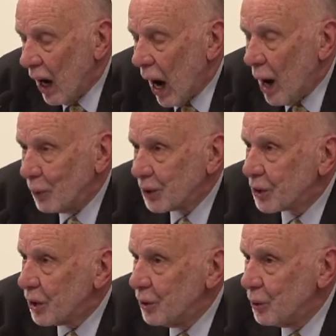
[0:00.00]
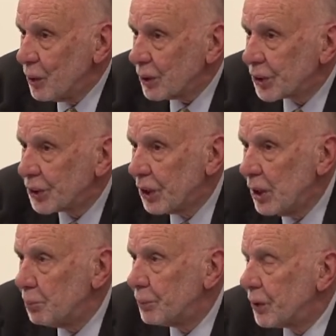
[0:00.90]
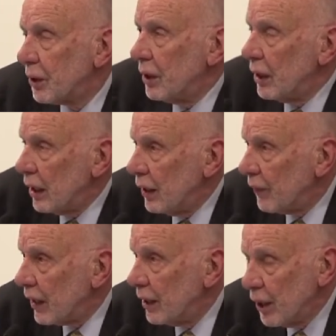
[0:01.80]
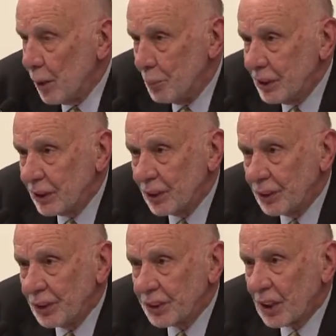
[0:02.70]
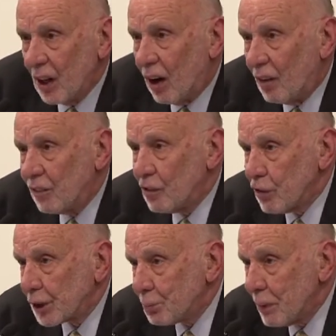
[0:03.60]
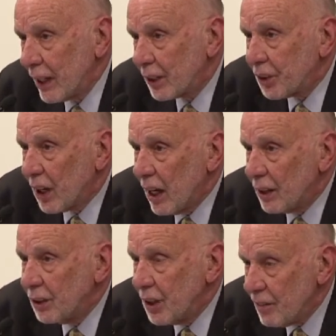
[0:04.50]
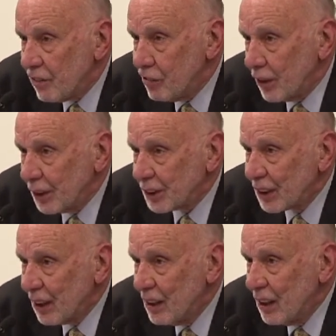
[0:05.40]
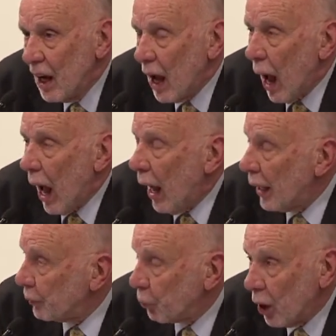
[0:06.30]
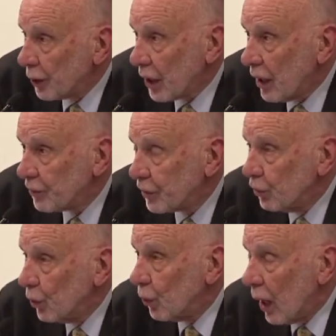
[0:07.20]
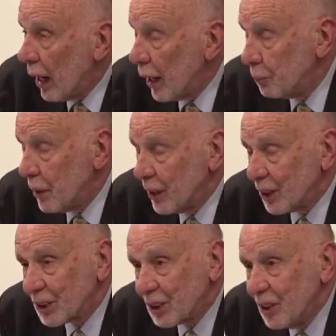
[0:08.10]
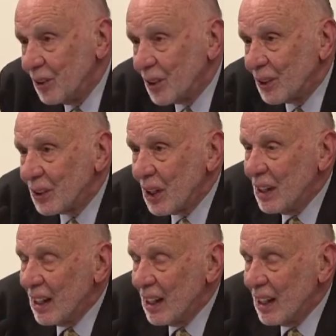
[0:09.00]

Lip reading: I was too steeped in the inhibitions of respect and deference. It was, after all, I had been a student